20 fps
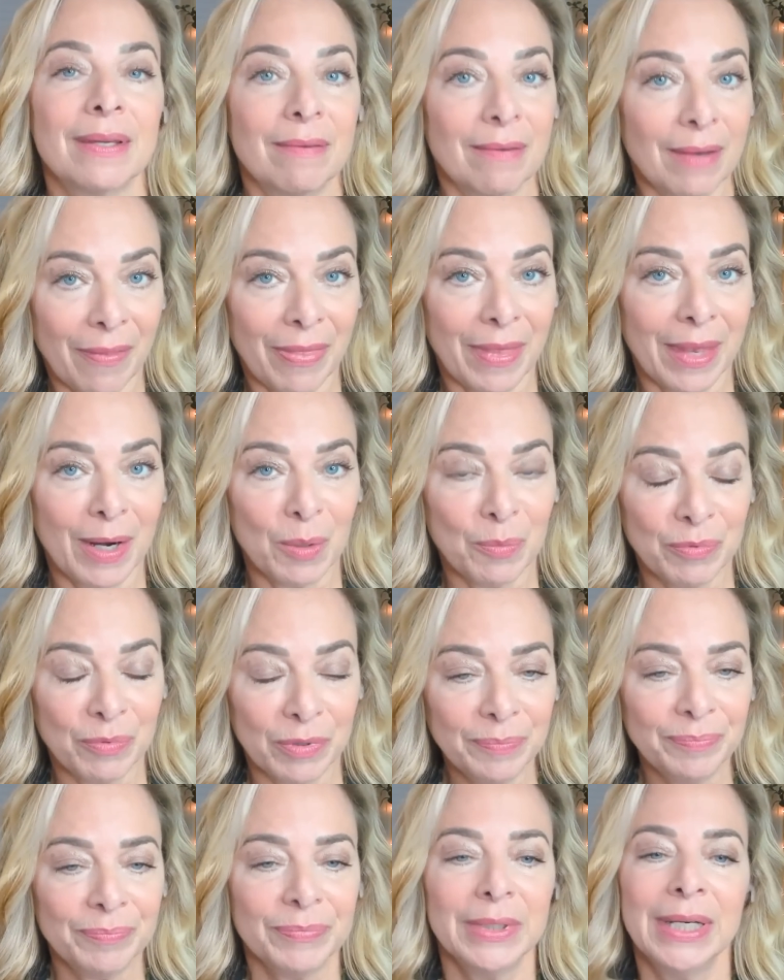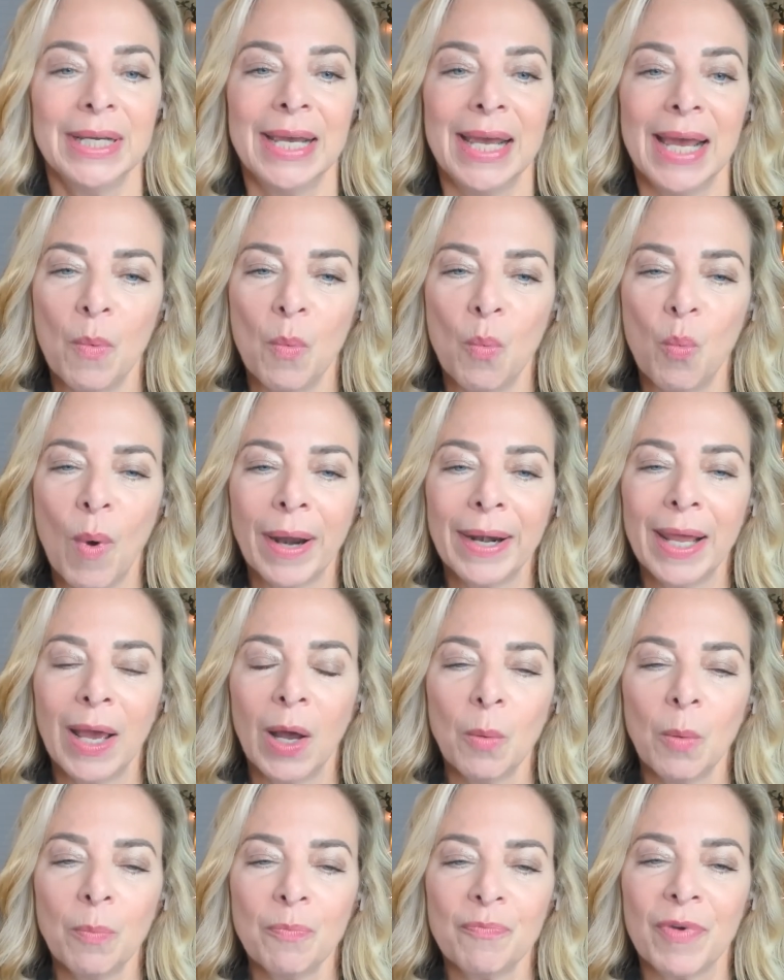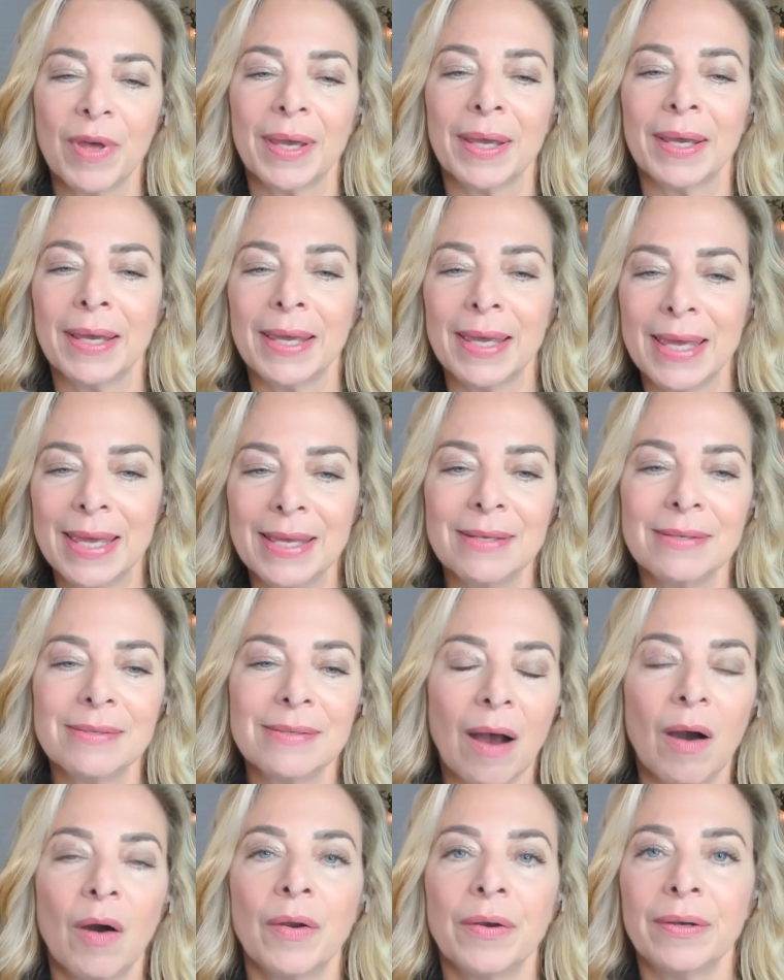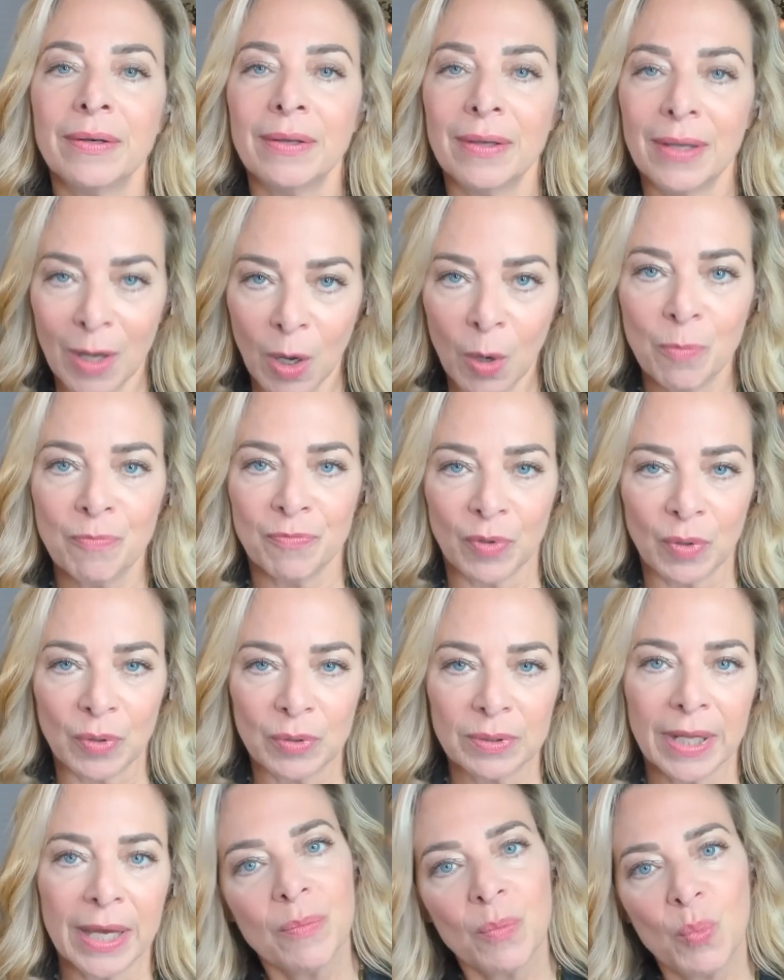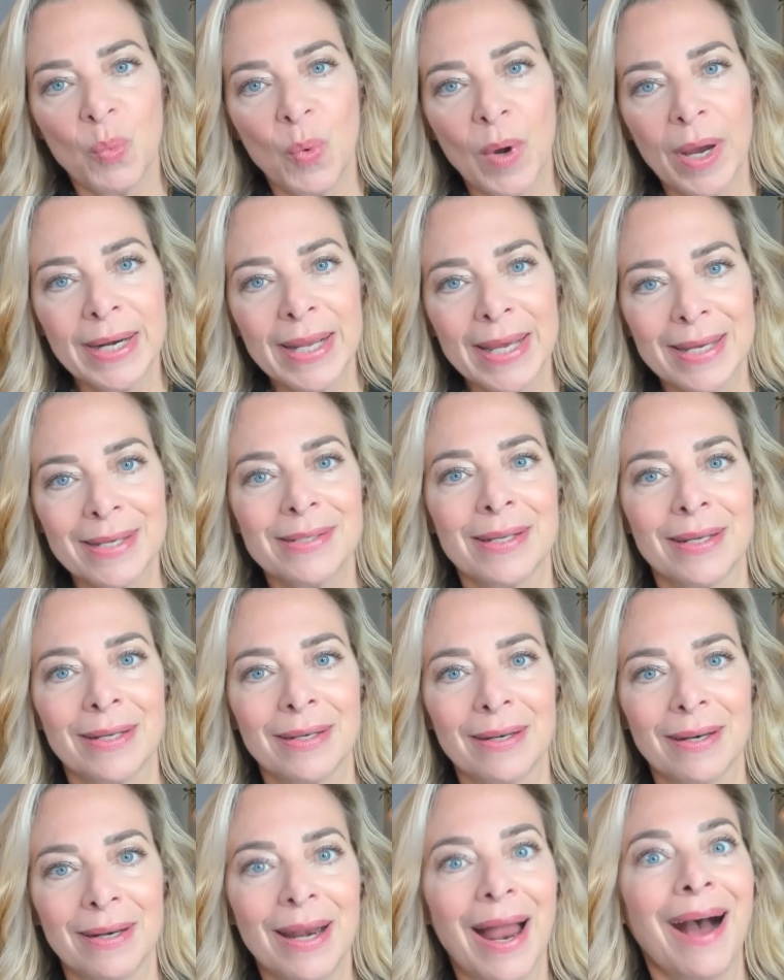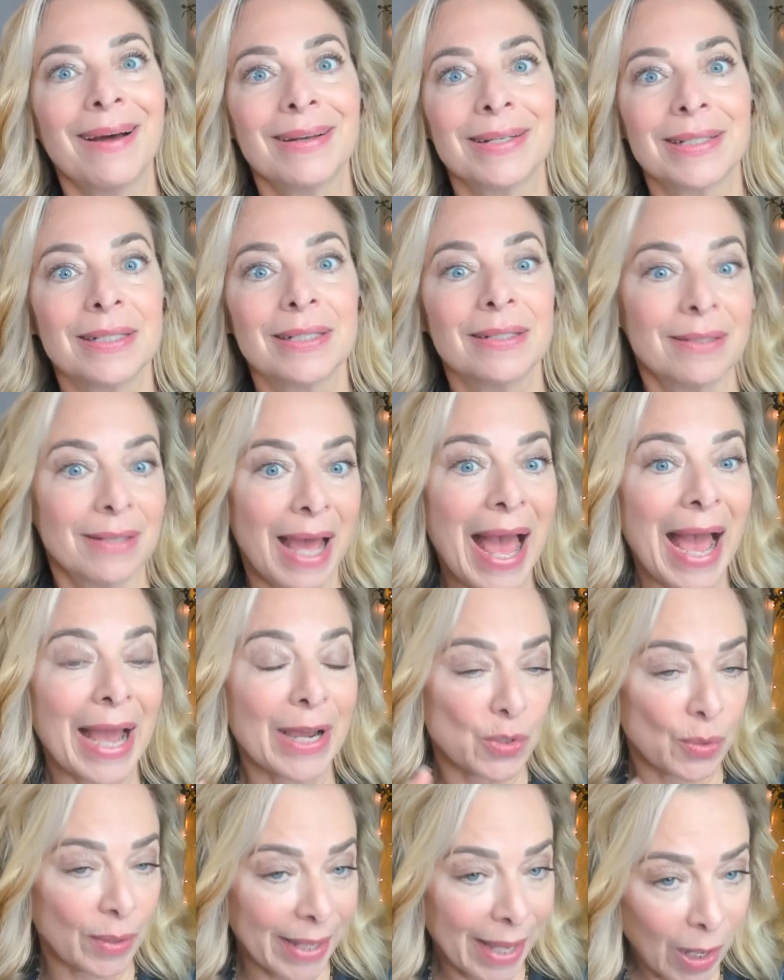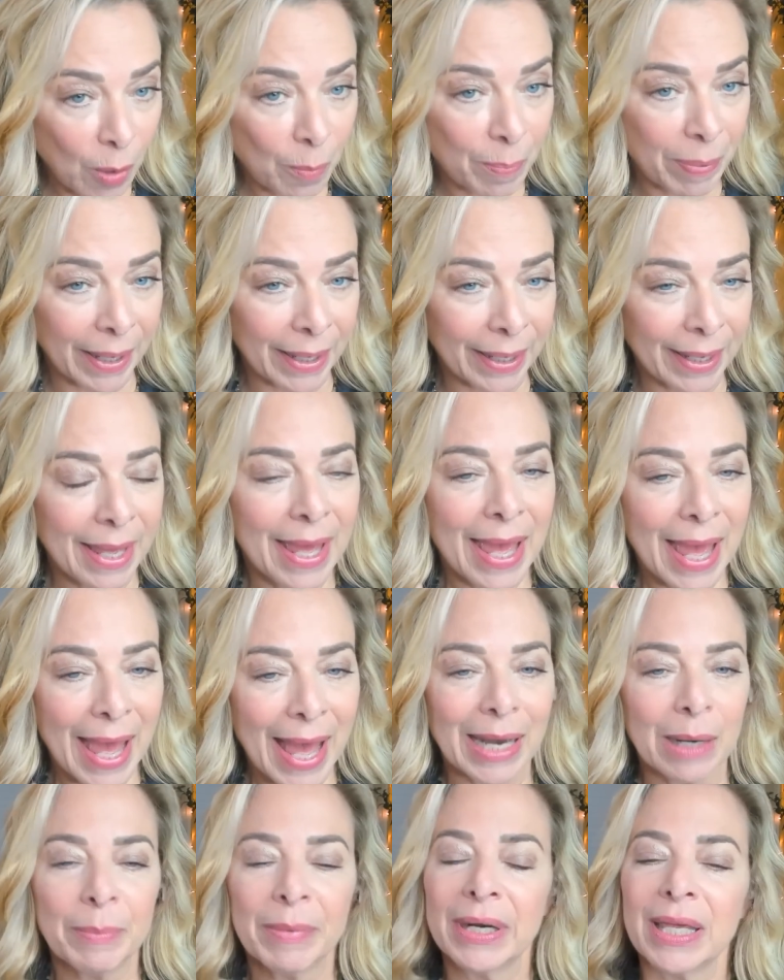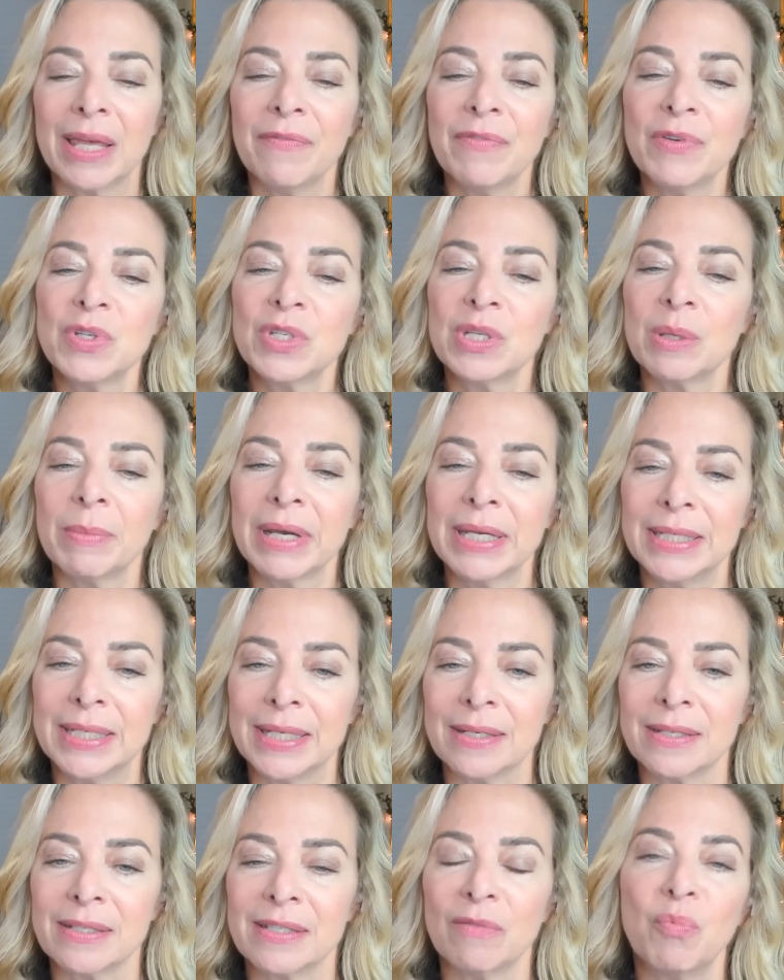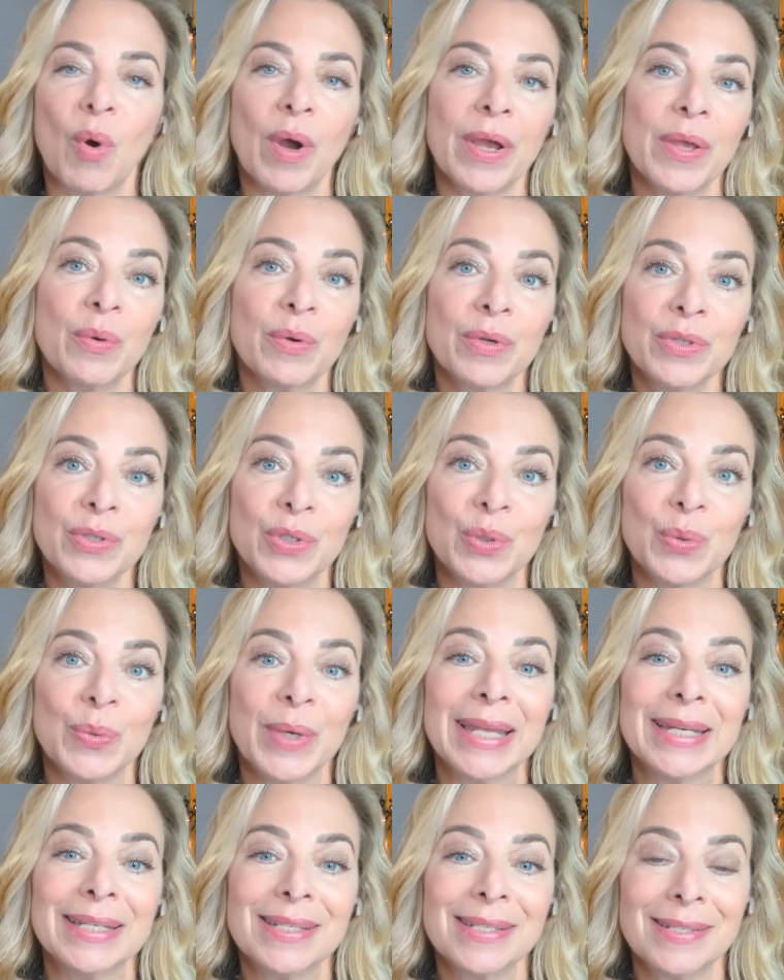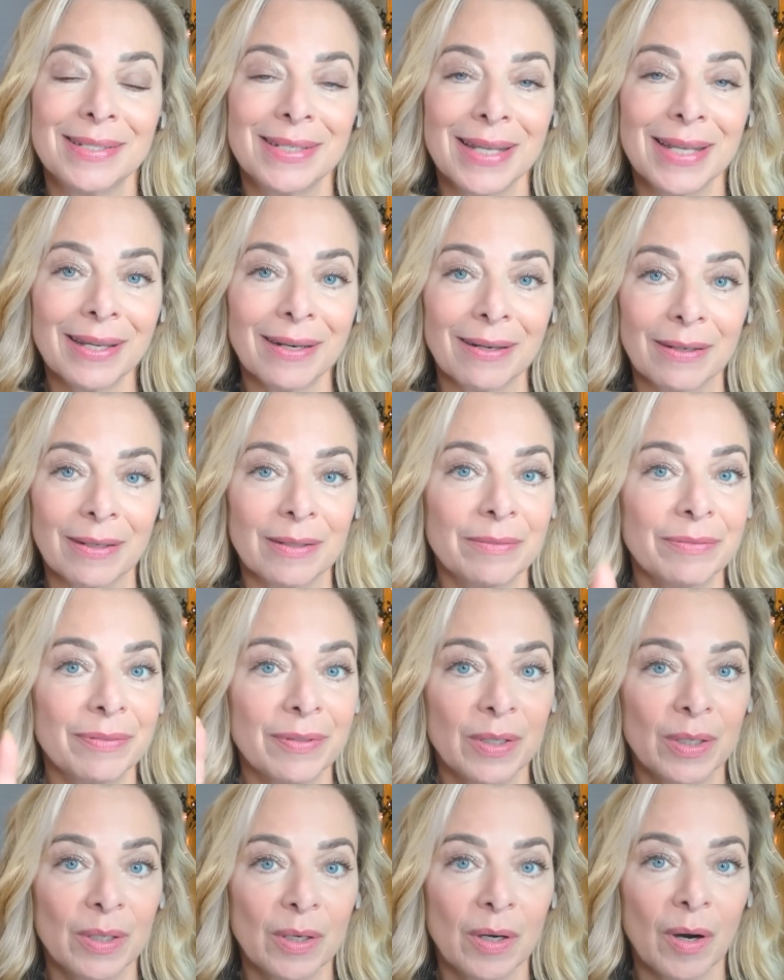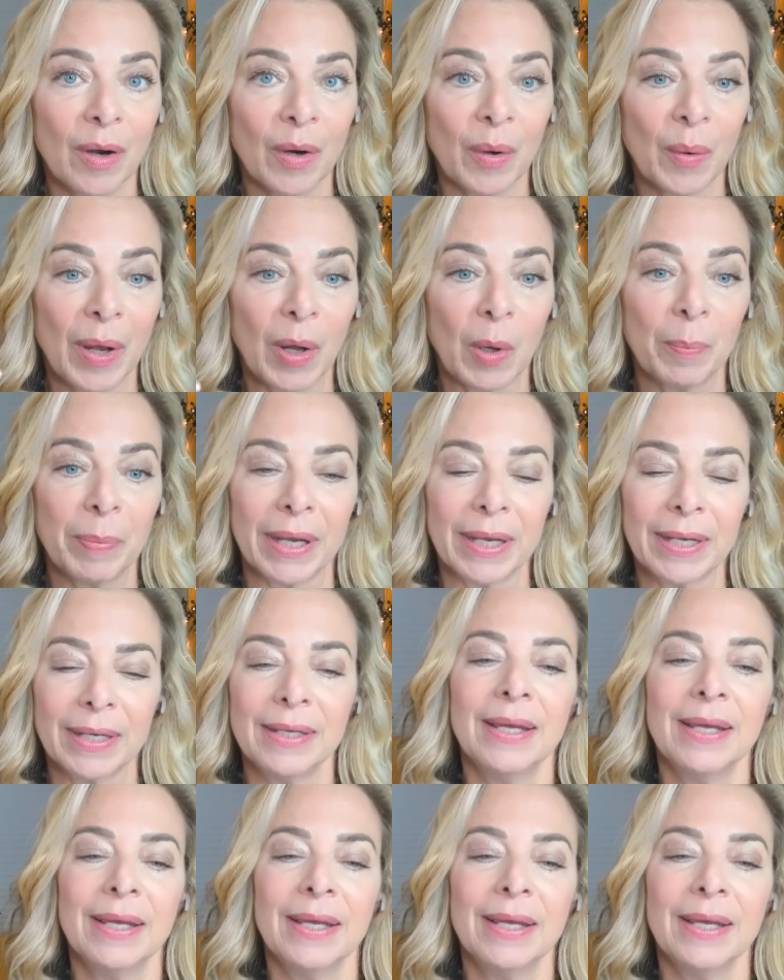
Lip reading: Not that helpful. When helping is unhelpful. Like, when is it not actually helping? And I'm going to give you some ideas of what you can do instead of auto helping.